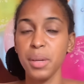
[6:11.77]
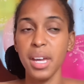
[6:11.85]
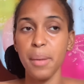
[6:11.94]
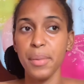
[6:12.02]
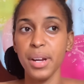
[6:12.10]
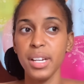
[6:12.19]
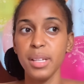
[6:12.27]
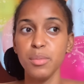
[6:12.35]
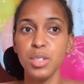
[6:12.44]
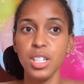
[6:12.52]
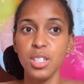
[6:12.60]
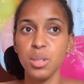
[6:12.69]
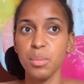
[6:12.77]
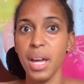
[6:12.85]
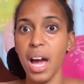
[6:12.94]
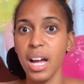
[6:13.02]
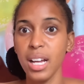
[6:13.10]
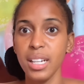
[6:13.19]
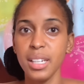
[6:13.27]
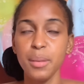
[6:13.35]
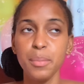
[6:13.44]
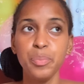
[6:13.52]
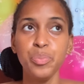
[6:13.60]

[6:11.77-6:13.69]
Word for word: camera them change up the angle them